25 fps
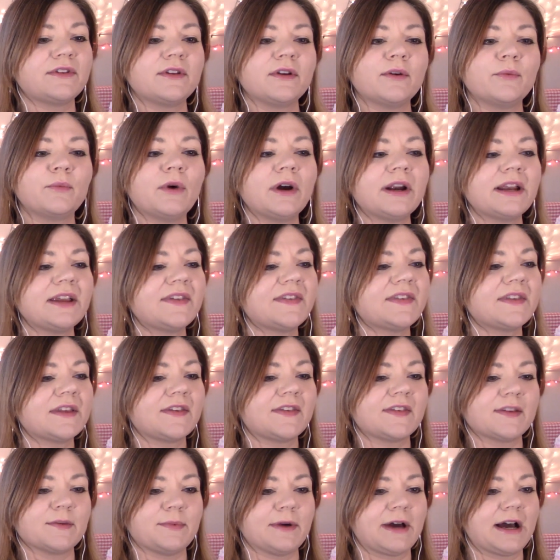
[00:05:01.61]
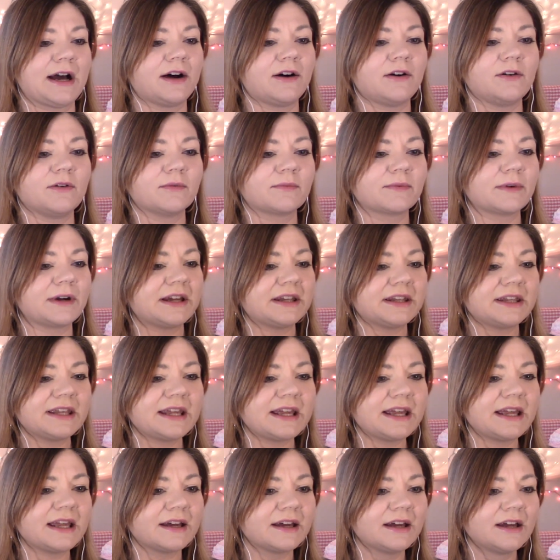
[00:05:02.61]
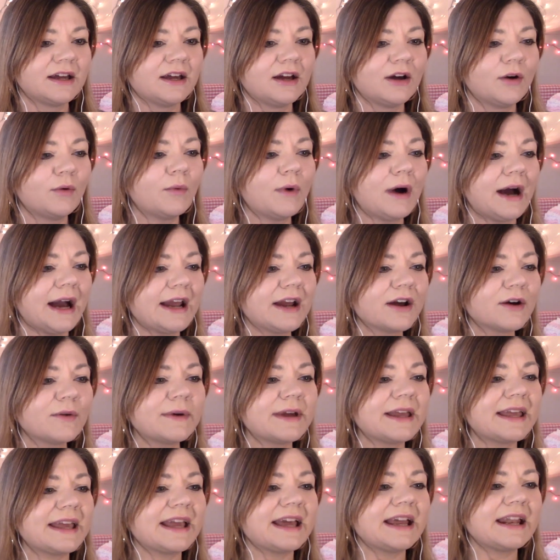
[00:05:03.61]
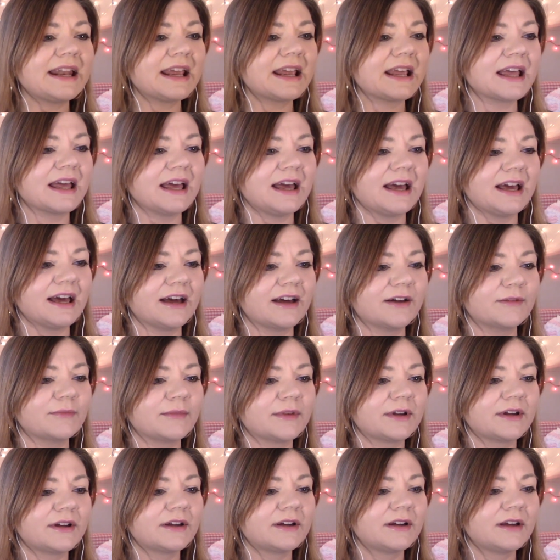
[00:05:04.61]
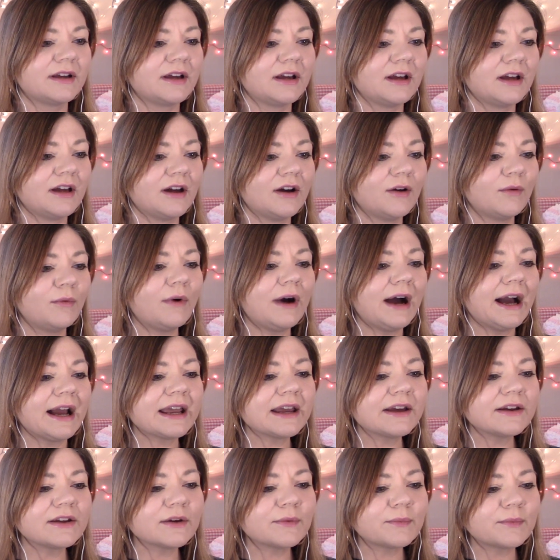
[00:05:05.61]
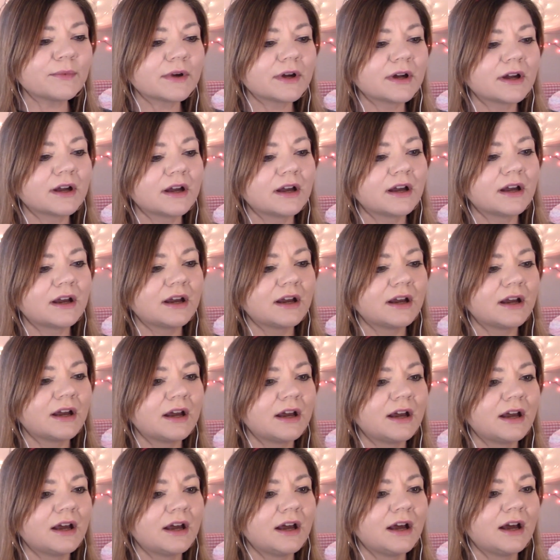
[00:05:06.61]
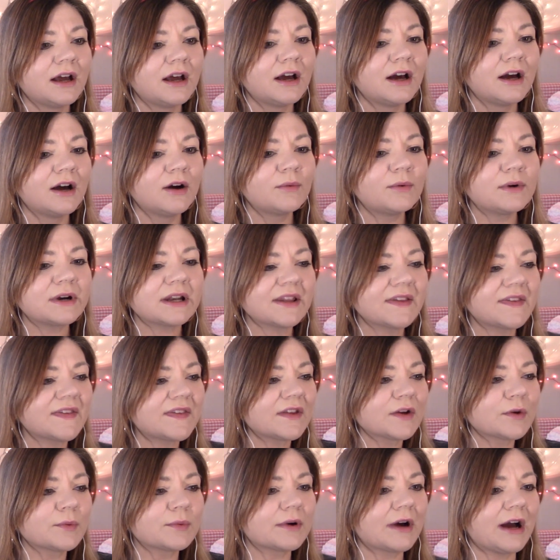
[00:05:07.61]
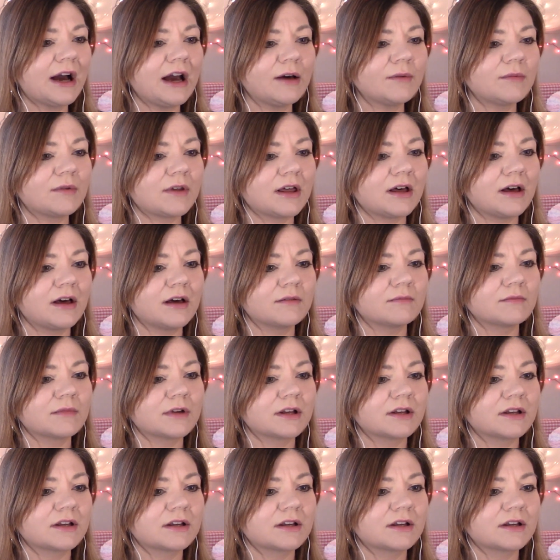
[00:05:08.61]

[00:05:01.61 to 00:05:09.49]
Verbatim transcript: What is this about? Really? Why are we hitting him? Why are you... What is their problem?